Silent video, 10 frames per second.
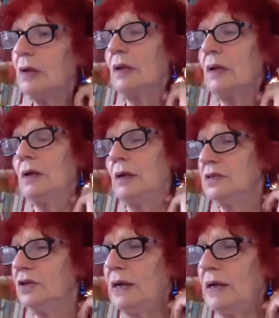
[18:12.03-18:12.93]

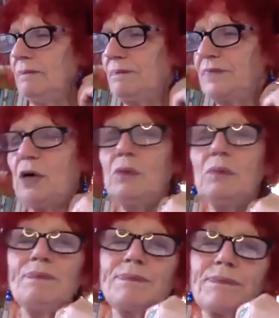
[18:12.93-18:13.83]
Sorry. So
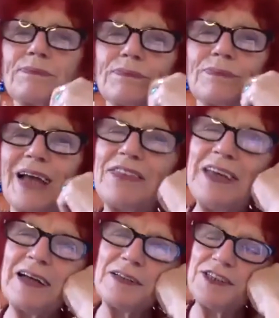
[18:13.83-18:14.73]
I
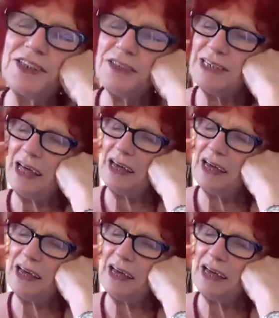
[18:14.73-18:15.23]
think I'll just lie